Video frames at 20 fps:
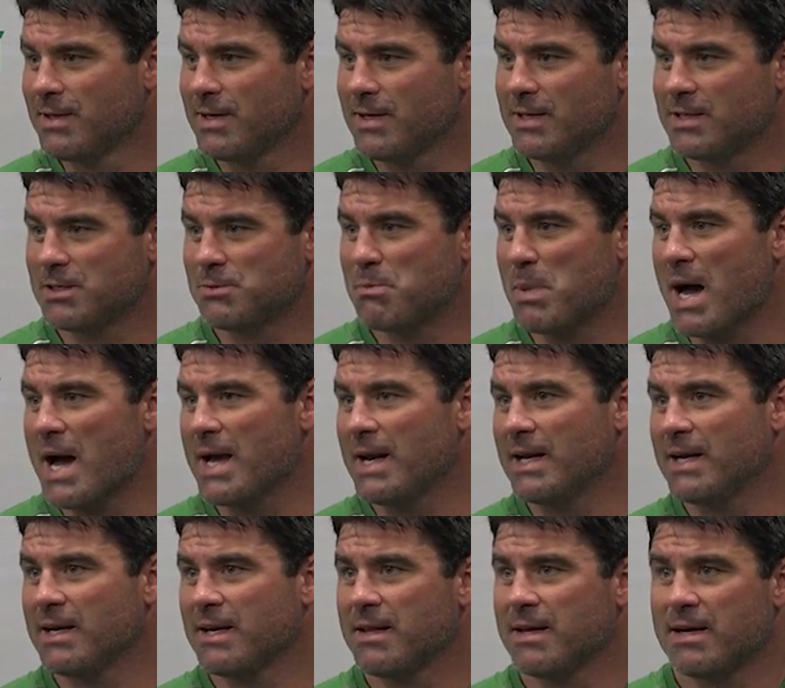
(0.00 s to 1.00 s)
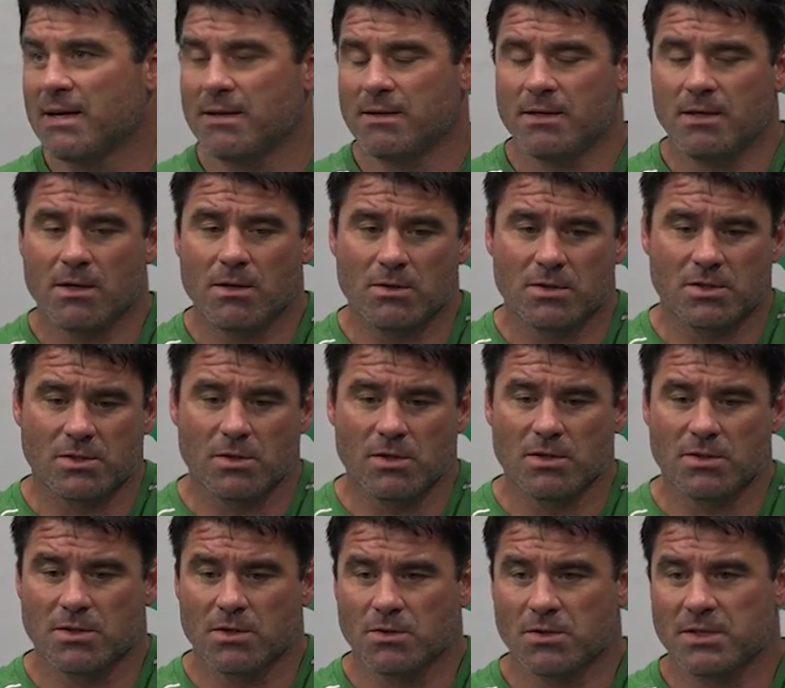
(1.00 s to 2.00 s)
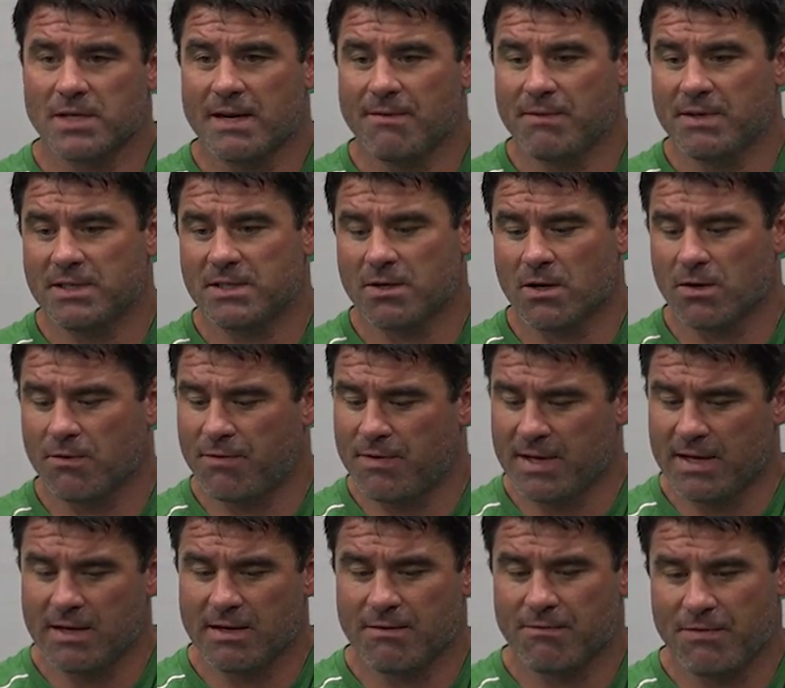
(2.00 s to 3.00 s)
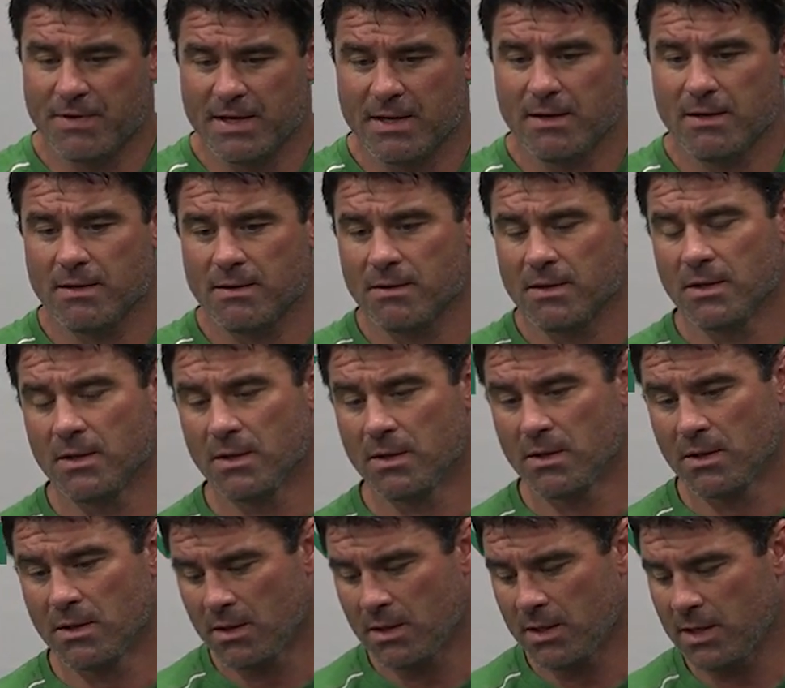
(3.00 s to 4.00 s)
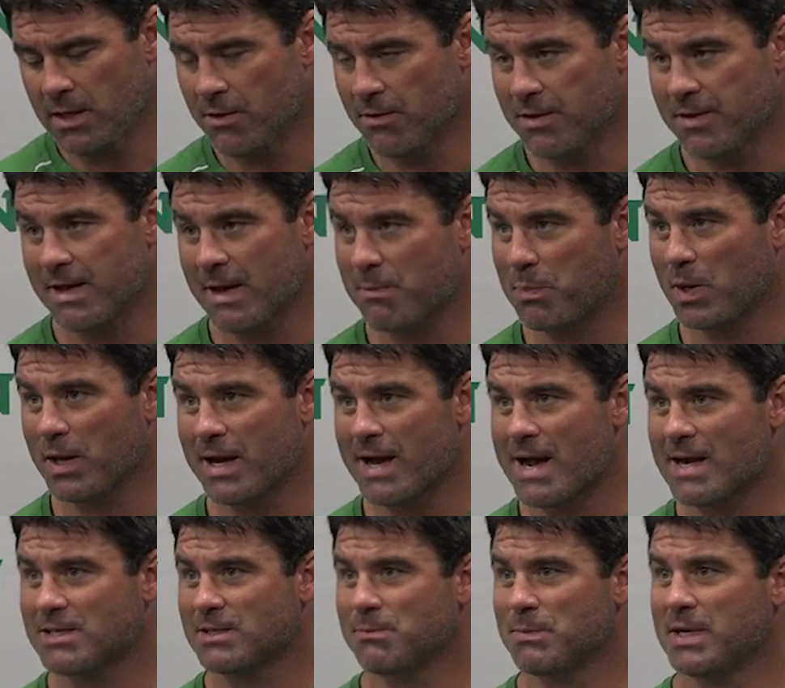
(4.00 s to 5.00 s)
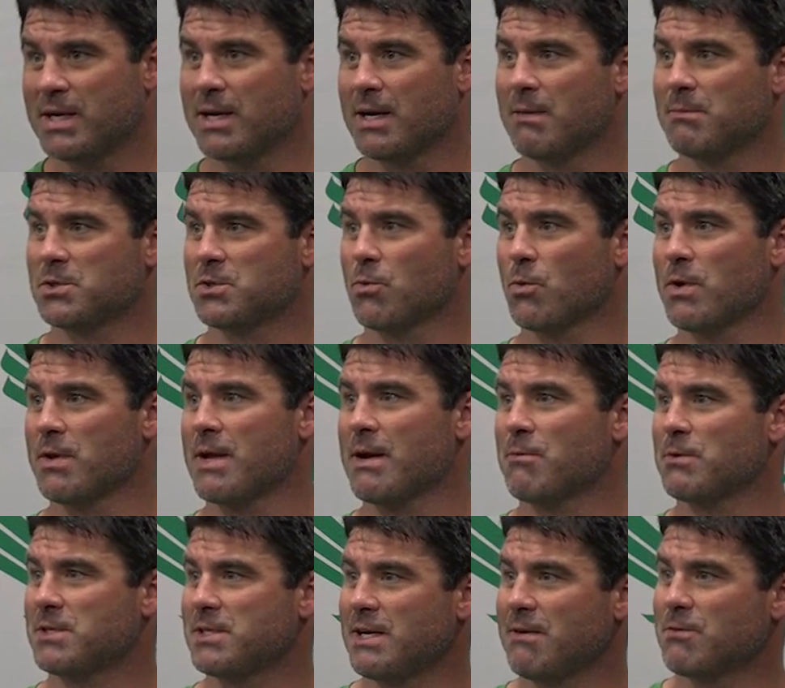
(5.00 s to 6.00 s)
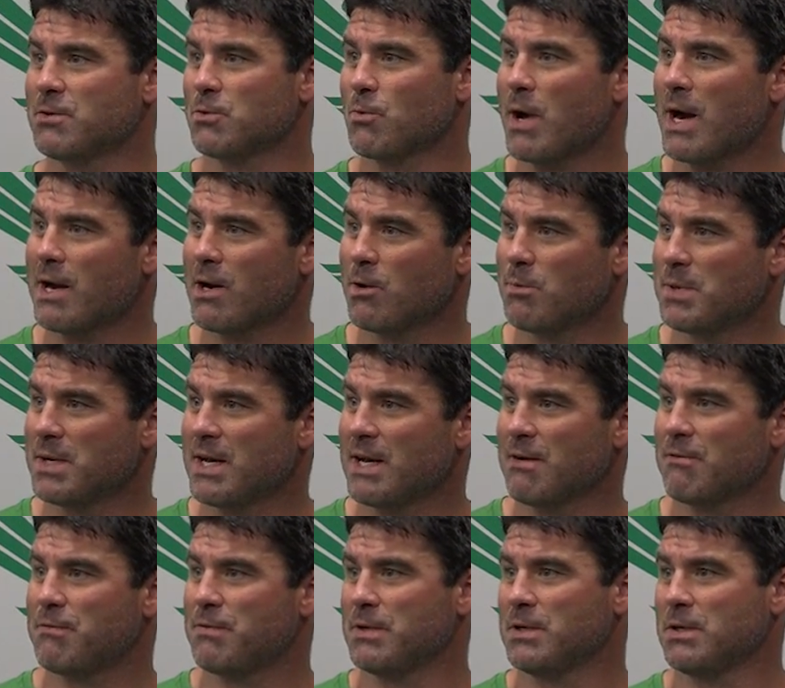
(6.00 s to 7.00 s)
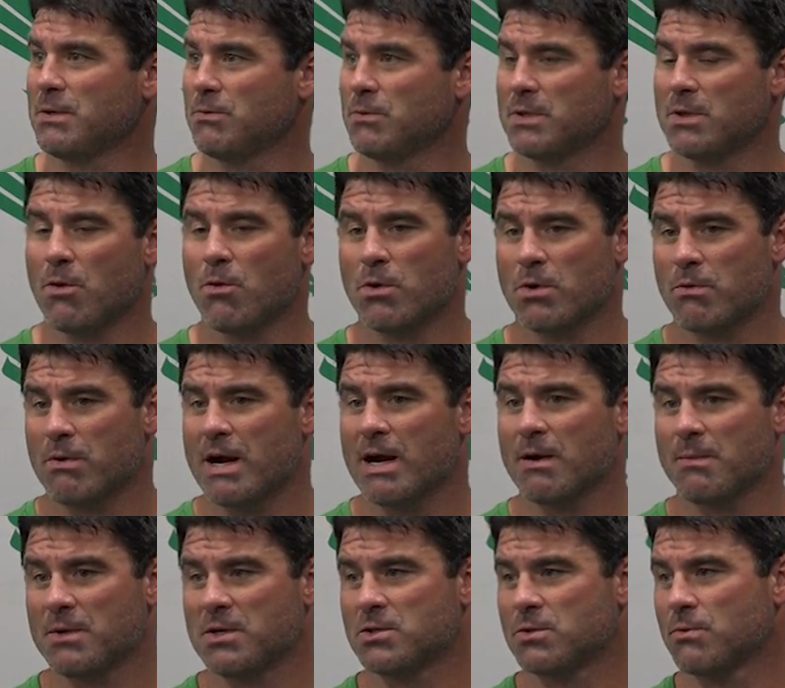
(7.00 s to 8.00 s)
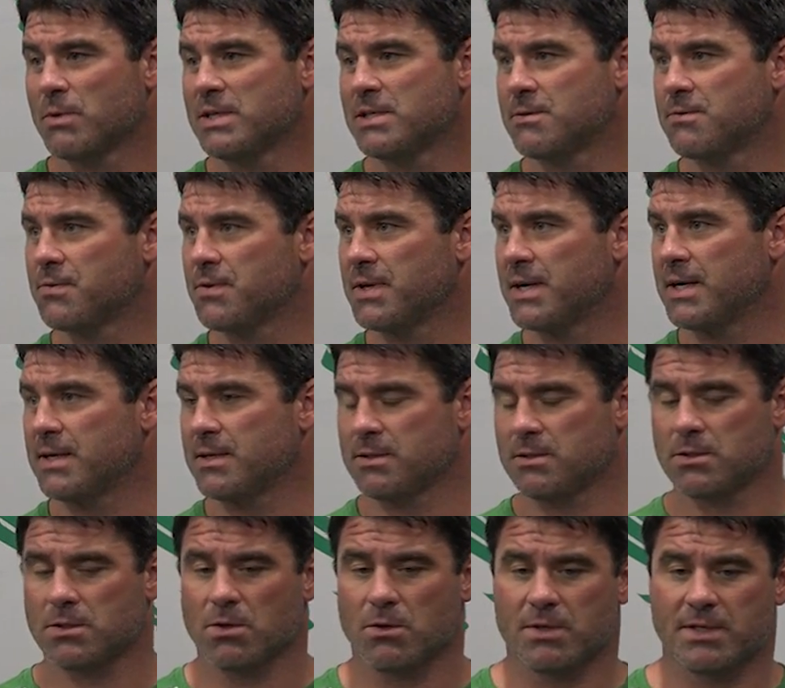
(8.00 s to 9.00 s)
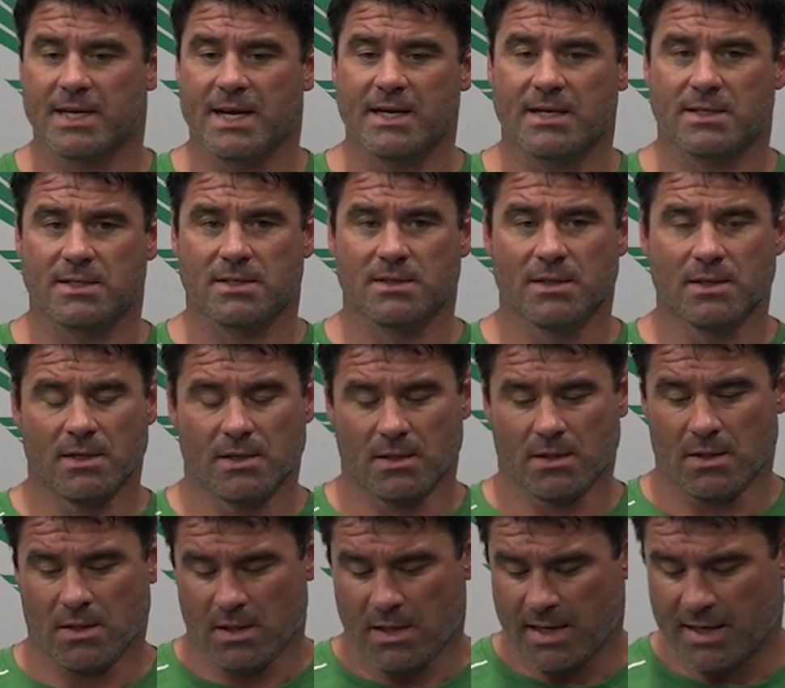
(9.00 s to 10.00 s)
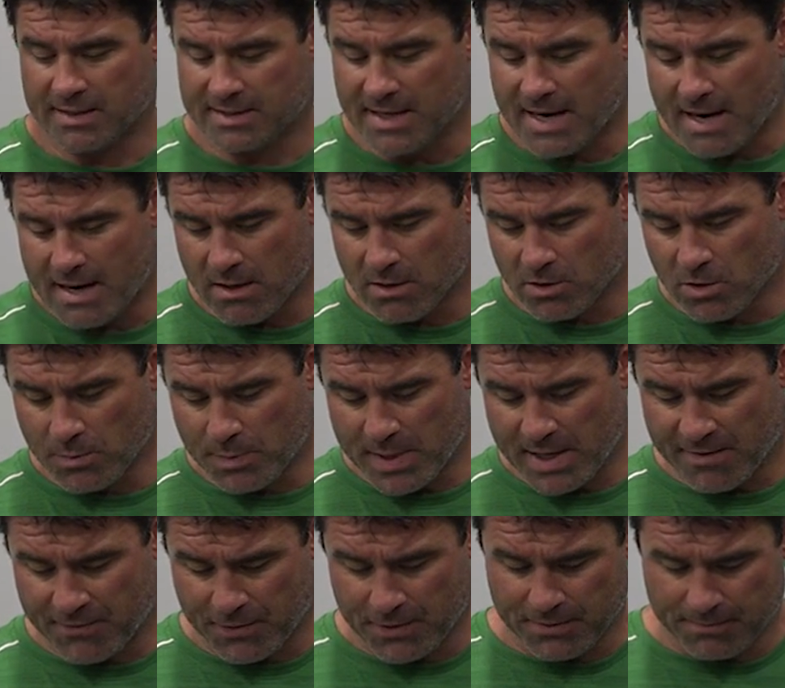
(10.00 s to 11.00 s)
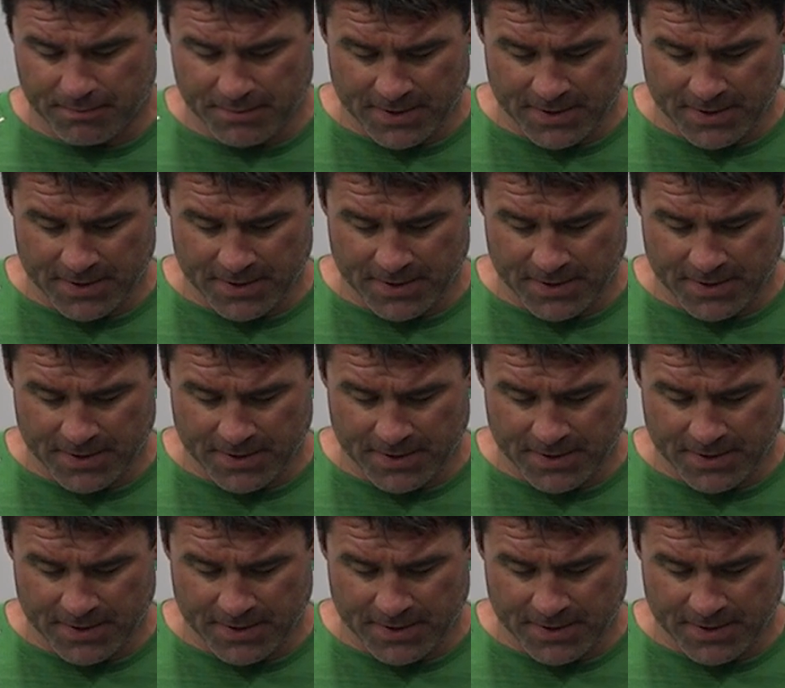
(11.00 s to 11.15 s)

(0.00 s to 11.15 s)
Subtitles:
And just buying into that, you know, as soon as those safeties start fitting, and you know, and then that play action becomes to where that receiver's wide open downfield with no one around them. There's a reason for that. And so it takes an entire group effort.